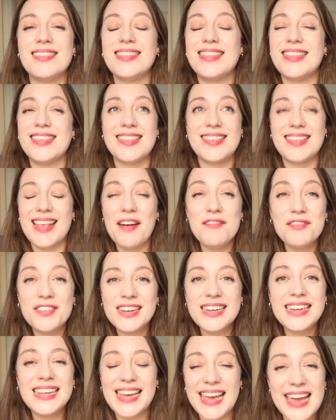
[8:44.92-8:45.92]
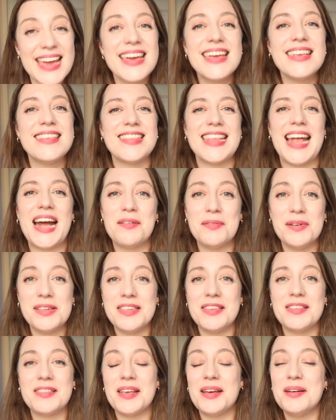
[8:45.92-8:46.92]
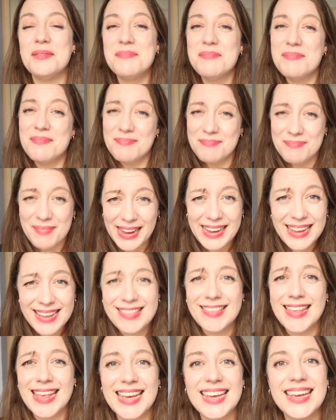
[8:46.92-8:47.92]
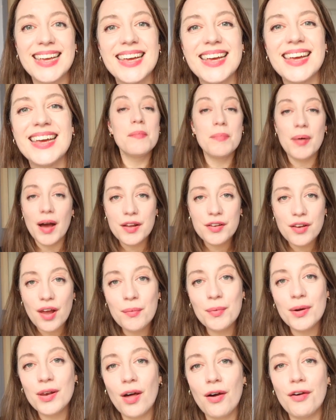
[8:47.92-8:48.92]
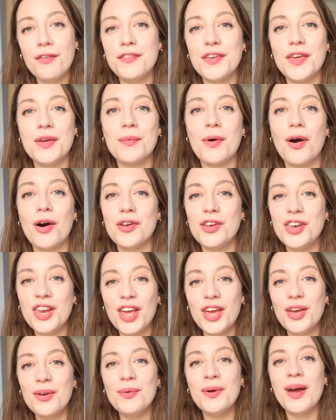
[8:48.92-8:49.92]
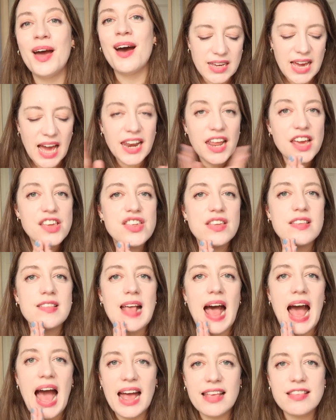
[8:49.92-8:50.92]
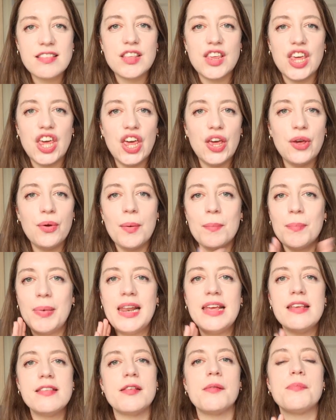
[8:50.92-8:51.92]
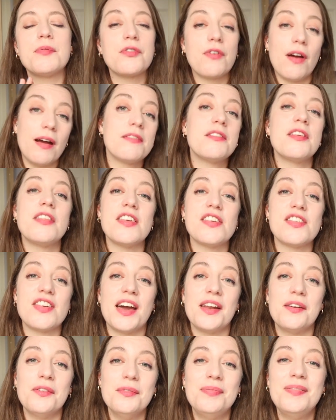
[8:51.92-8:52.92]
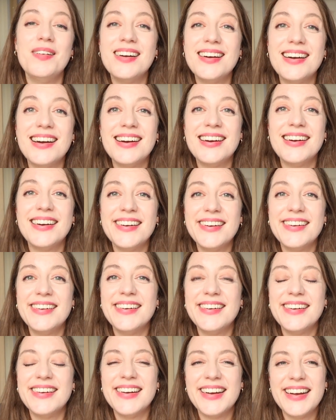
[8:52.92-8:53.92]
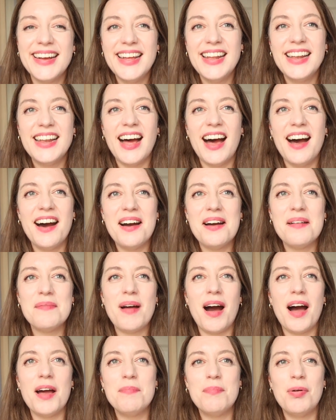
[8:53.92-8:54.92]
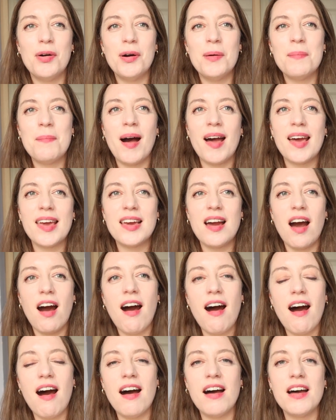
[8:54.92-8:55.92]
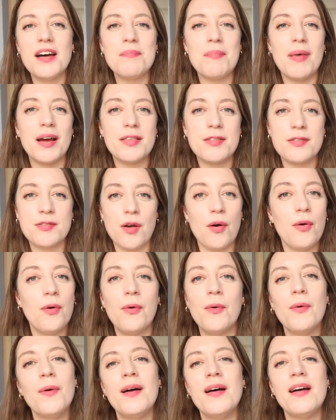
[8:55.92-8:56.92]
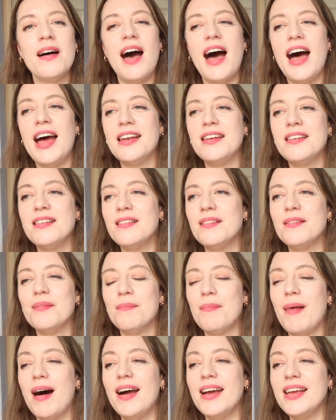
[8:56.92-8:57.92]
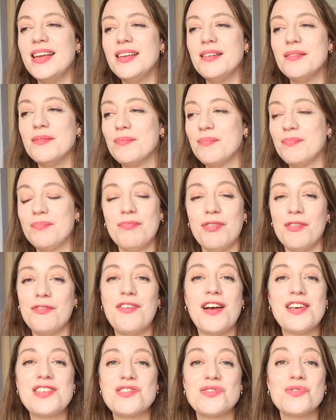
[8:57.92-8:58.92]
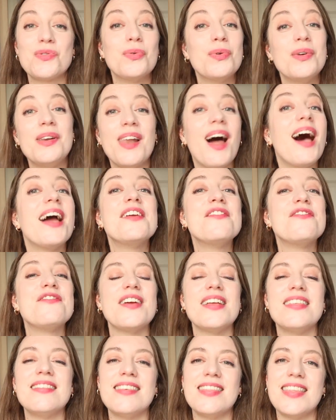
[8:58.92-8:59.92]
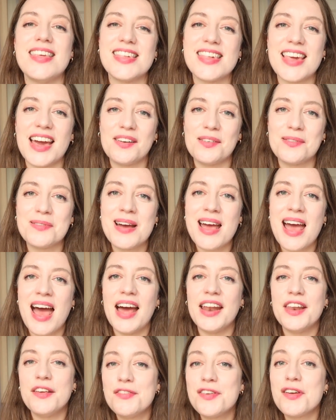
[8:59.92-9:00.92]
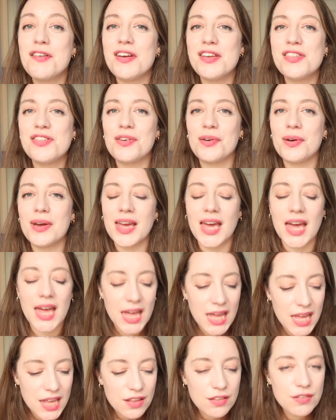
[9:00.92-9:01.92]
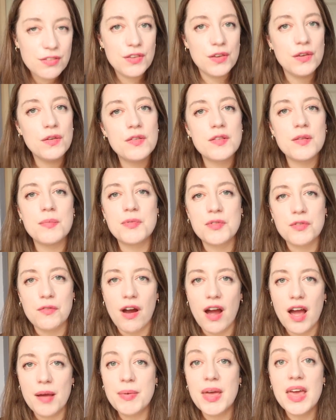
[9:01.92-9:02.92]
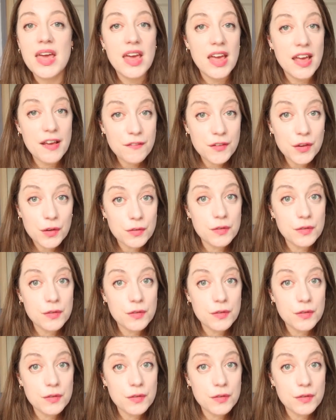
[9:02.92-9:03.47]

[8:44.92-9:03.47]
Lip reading: 7 years now, which is amazing, but I know a lot of you are new. Can I just ask you, please subscribe to this channel. I put my heart and my soul and my professional life into this channel, and if you're enjoying it, do subscribe. If you're